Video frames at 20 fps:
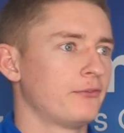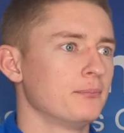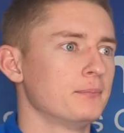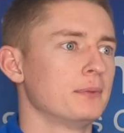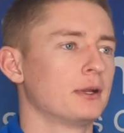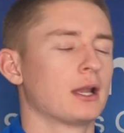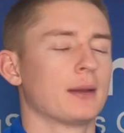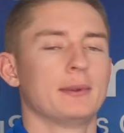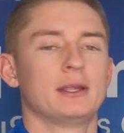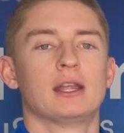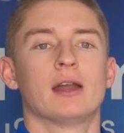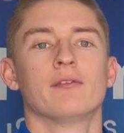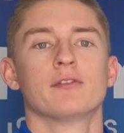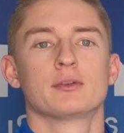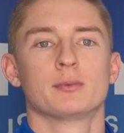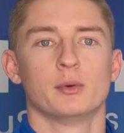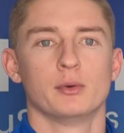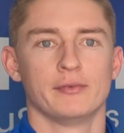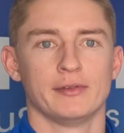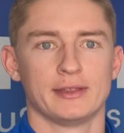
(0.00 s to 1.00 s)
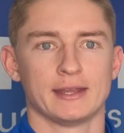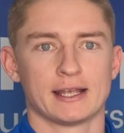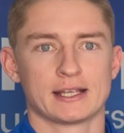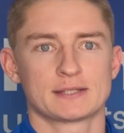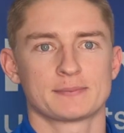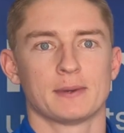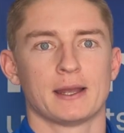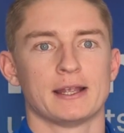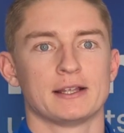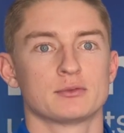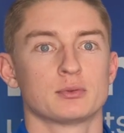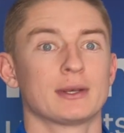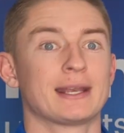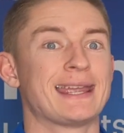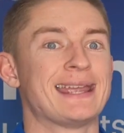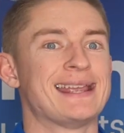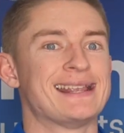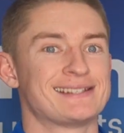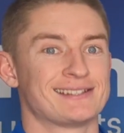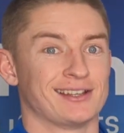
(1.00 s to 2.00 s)
becoming comfortable within that space. What
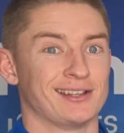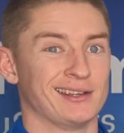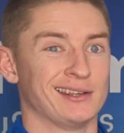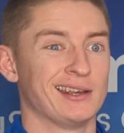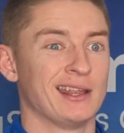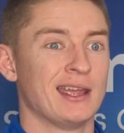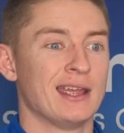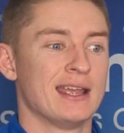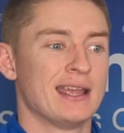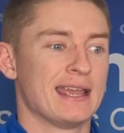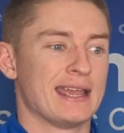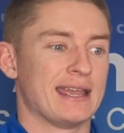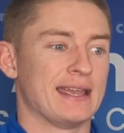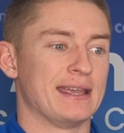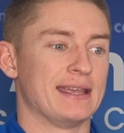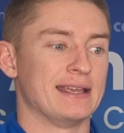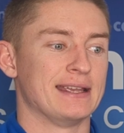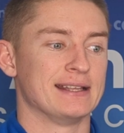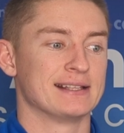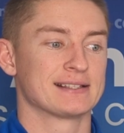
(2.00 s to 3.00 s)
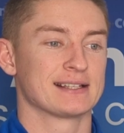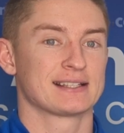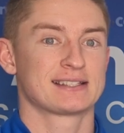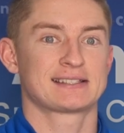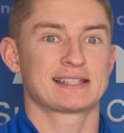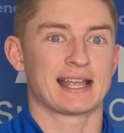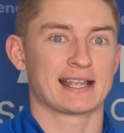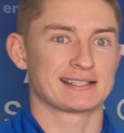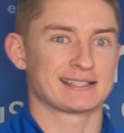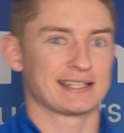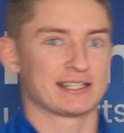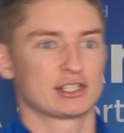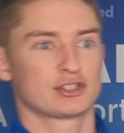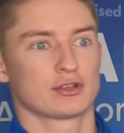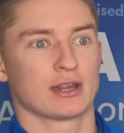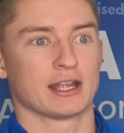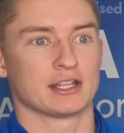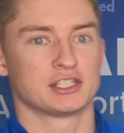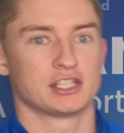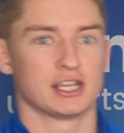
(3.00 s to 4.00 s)
it isn't is static
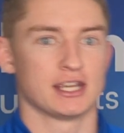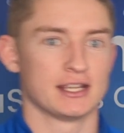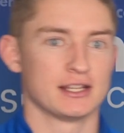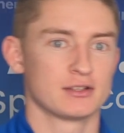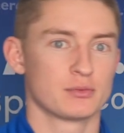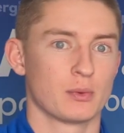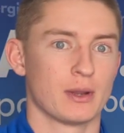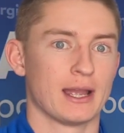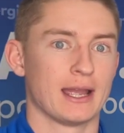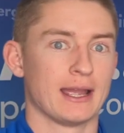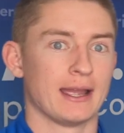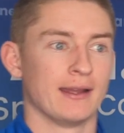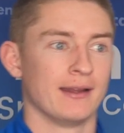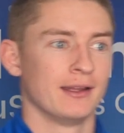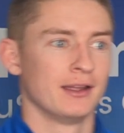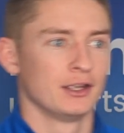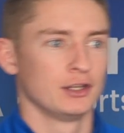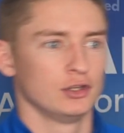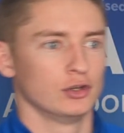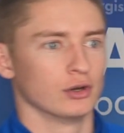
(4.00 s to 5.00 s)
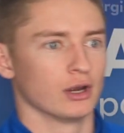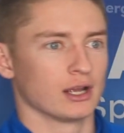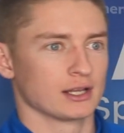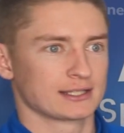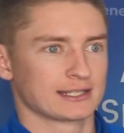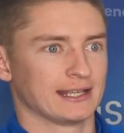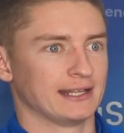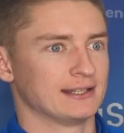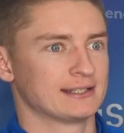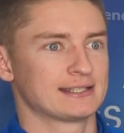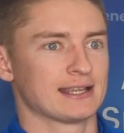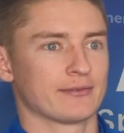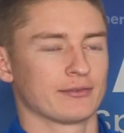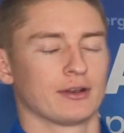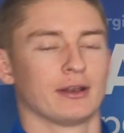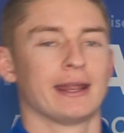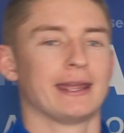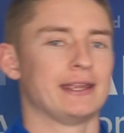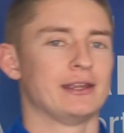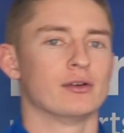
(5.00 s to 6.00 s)
stretches where you're asking 7
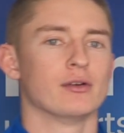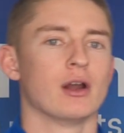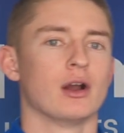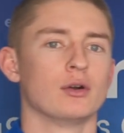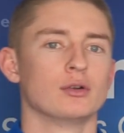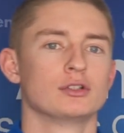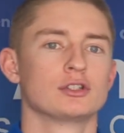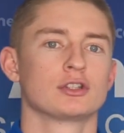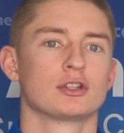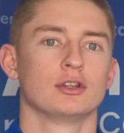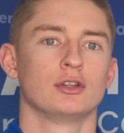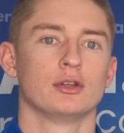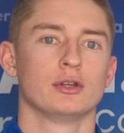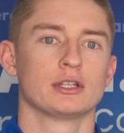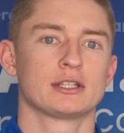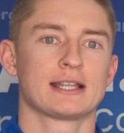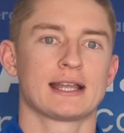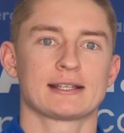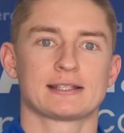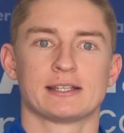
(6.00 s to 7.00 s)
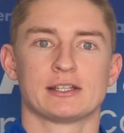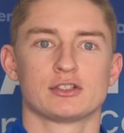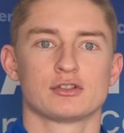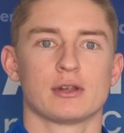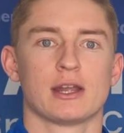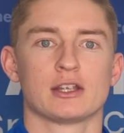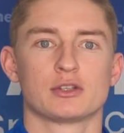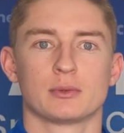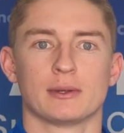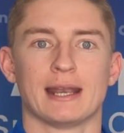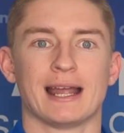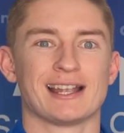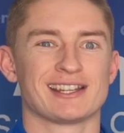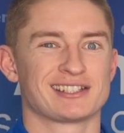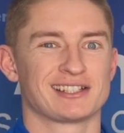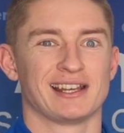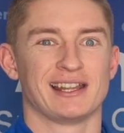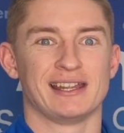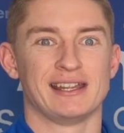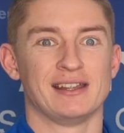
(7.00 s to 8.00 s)
and 8-year-olds to do a static stretch when
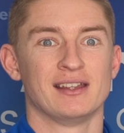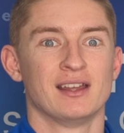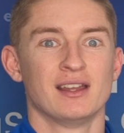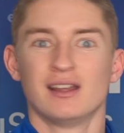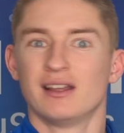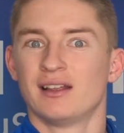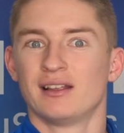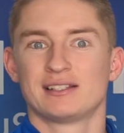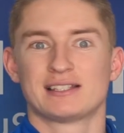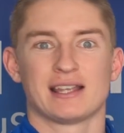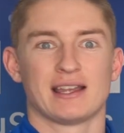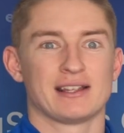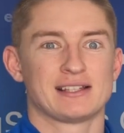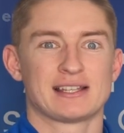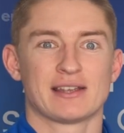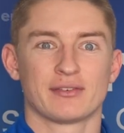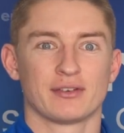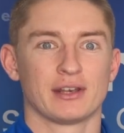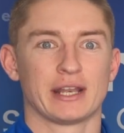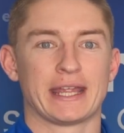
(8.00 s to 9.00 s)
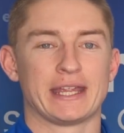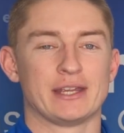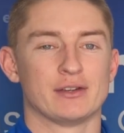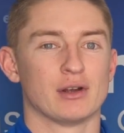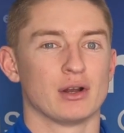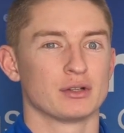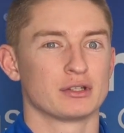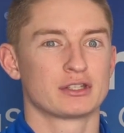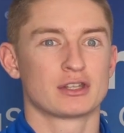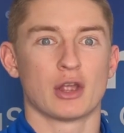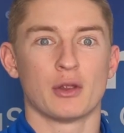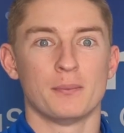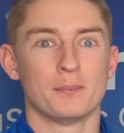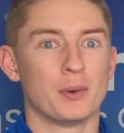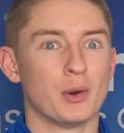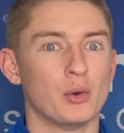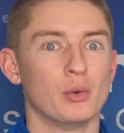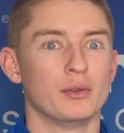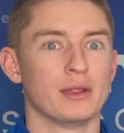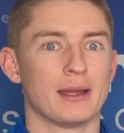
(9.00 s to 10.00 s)
actually 7 and 8-year-olds don't
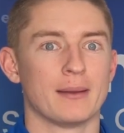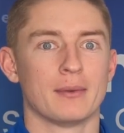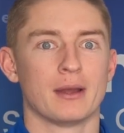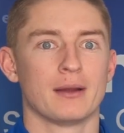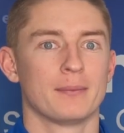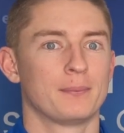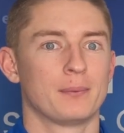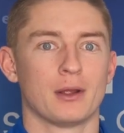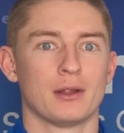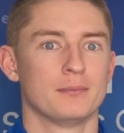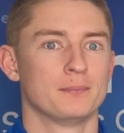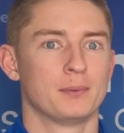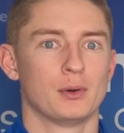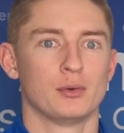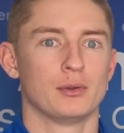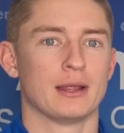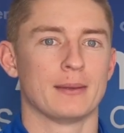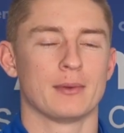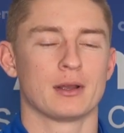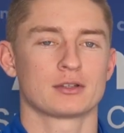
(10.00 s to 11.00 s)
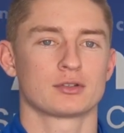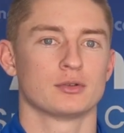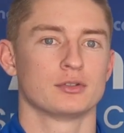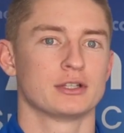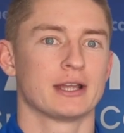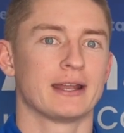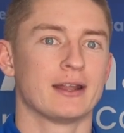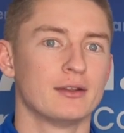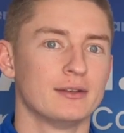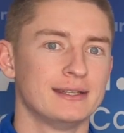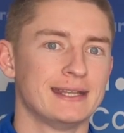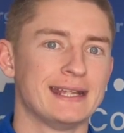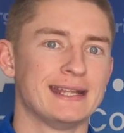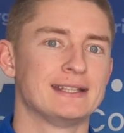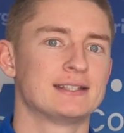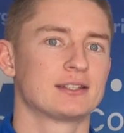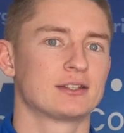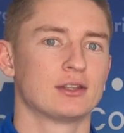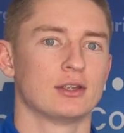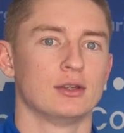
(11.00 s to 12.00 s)
pull their muscles. They don't need
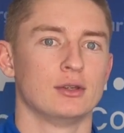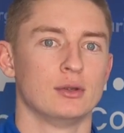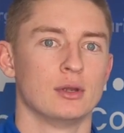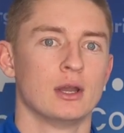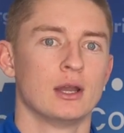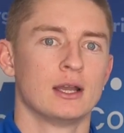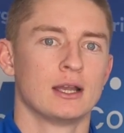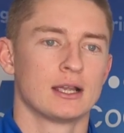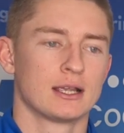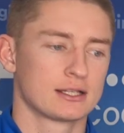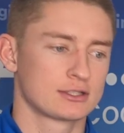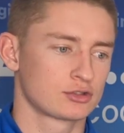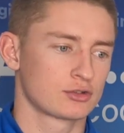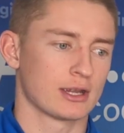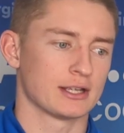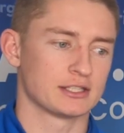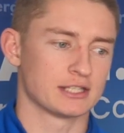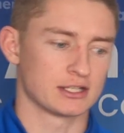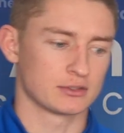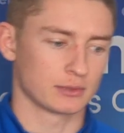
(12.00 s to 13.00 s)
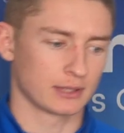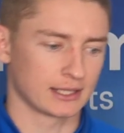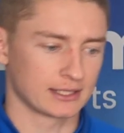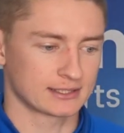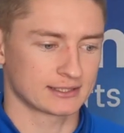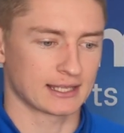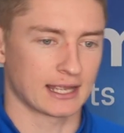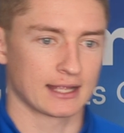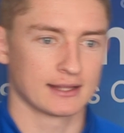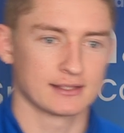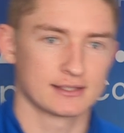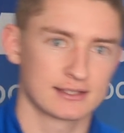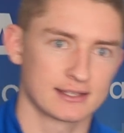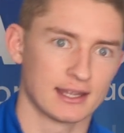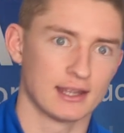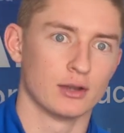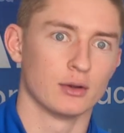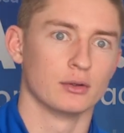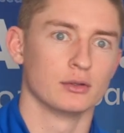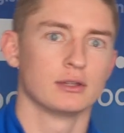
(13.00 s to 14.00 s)
to do stretches where they stand
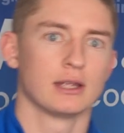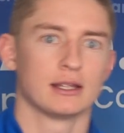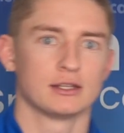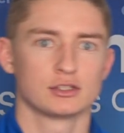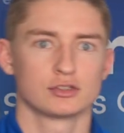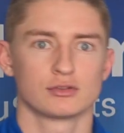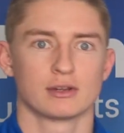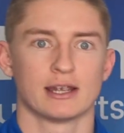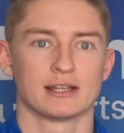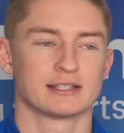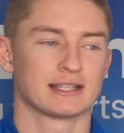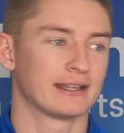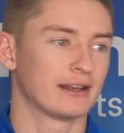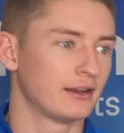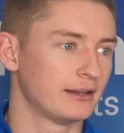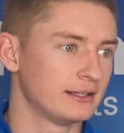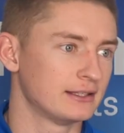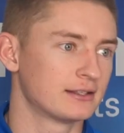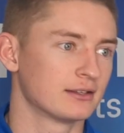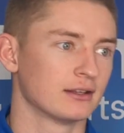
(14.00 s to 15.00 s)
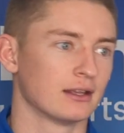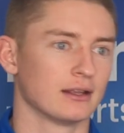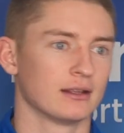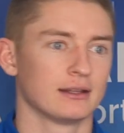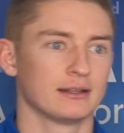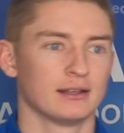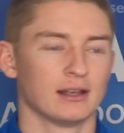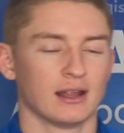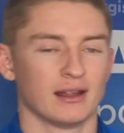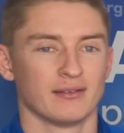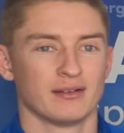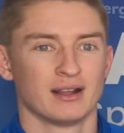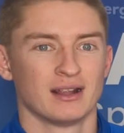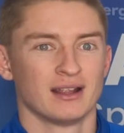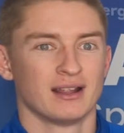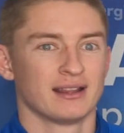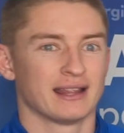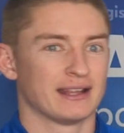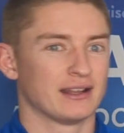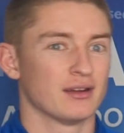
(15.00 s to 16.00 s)
still and stretch. They
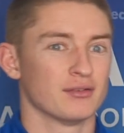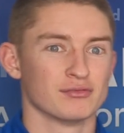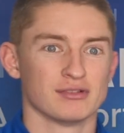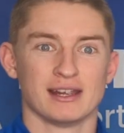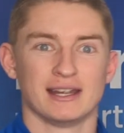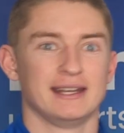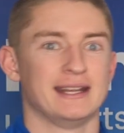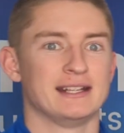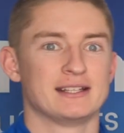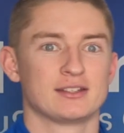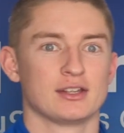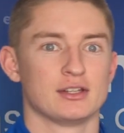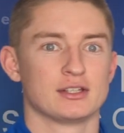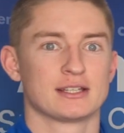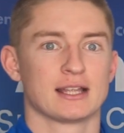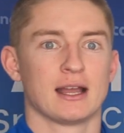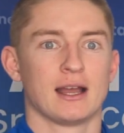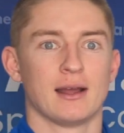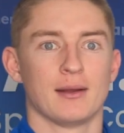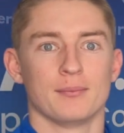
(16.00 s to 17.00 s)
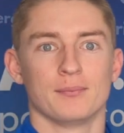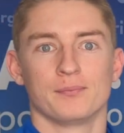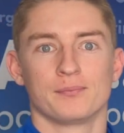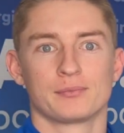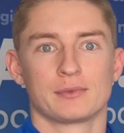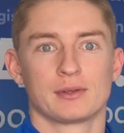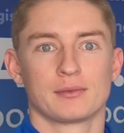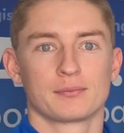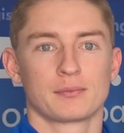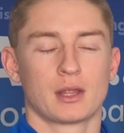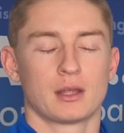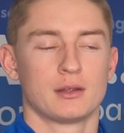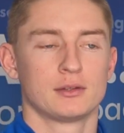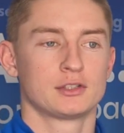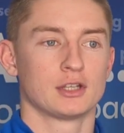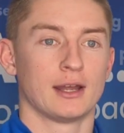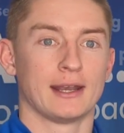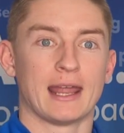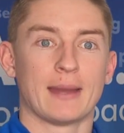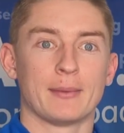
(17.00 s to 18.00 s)
don't really need to do
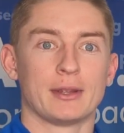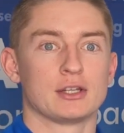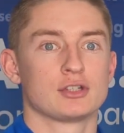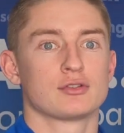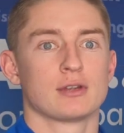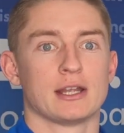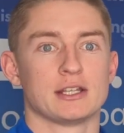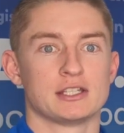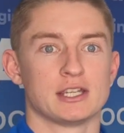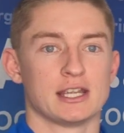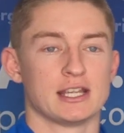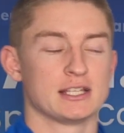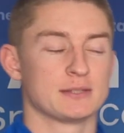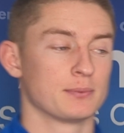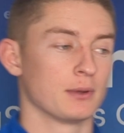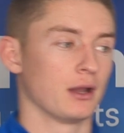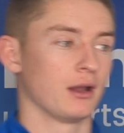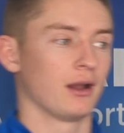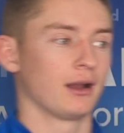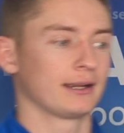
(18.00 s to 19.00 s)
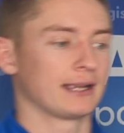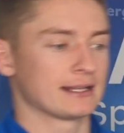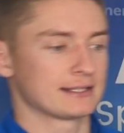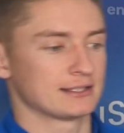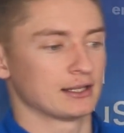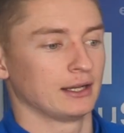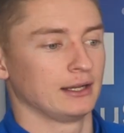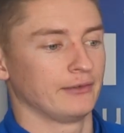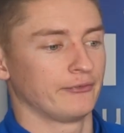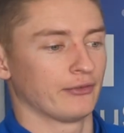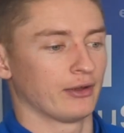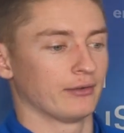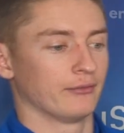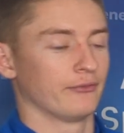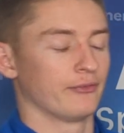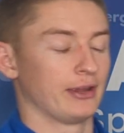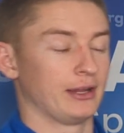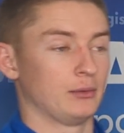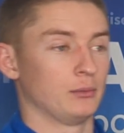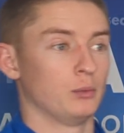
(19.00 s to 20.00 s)
dynamic stretches. But I guess the only fun
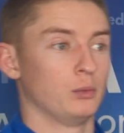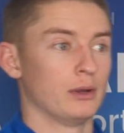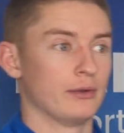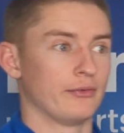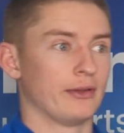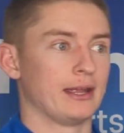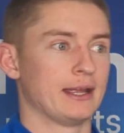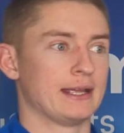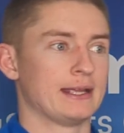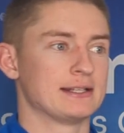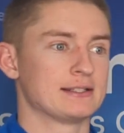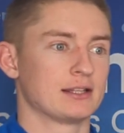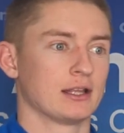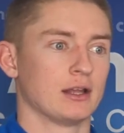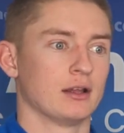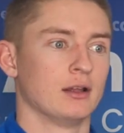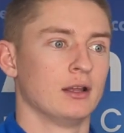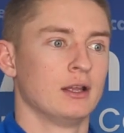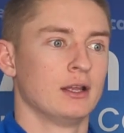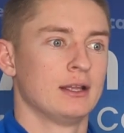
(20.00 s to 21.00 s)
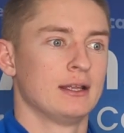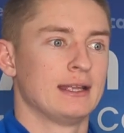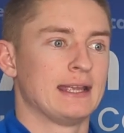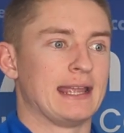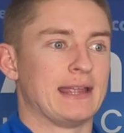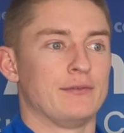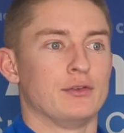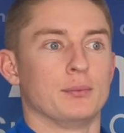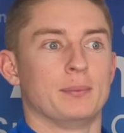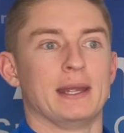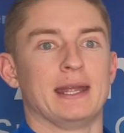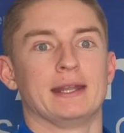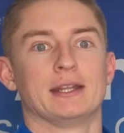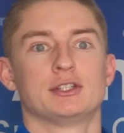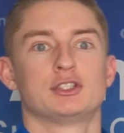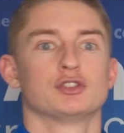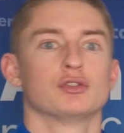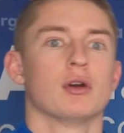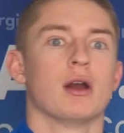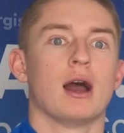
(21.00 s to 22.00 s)
thing with it is that if you're being a
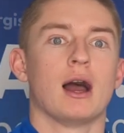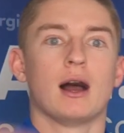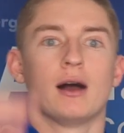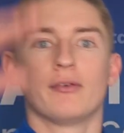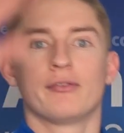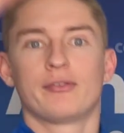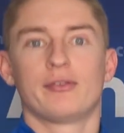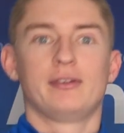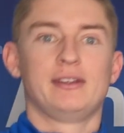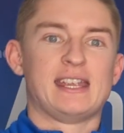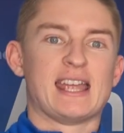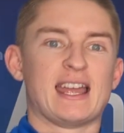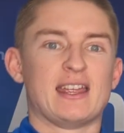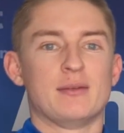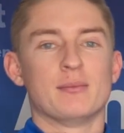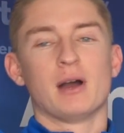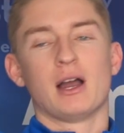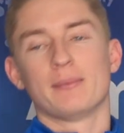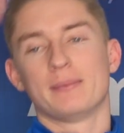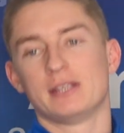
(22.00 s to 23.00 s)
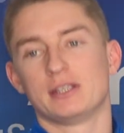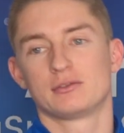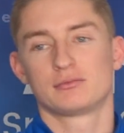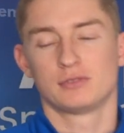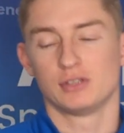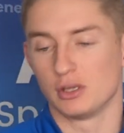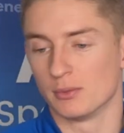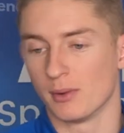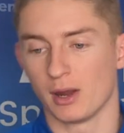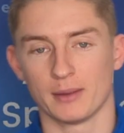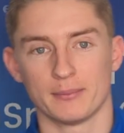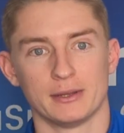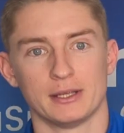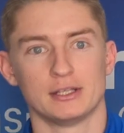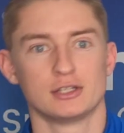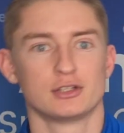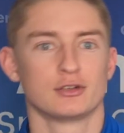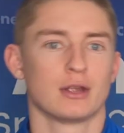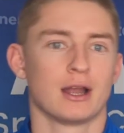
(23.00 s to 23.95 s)
giraffe, yeah, you might be